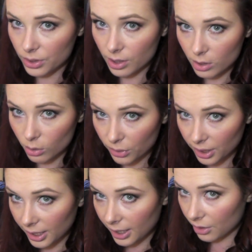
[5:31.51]
it's not
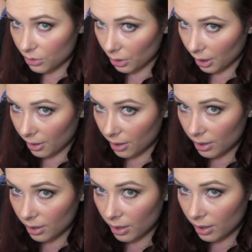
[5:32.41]
really hindering
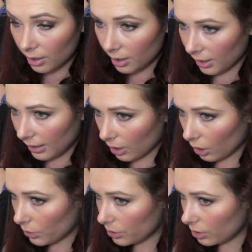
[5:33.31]
getting
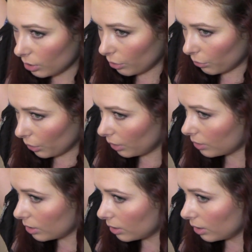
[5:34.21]
closer to the root.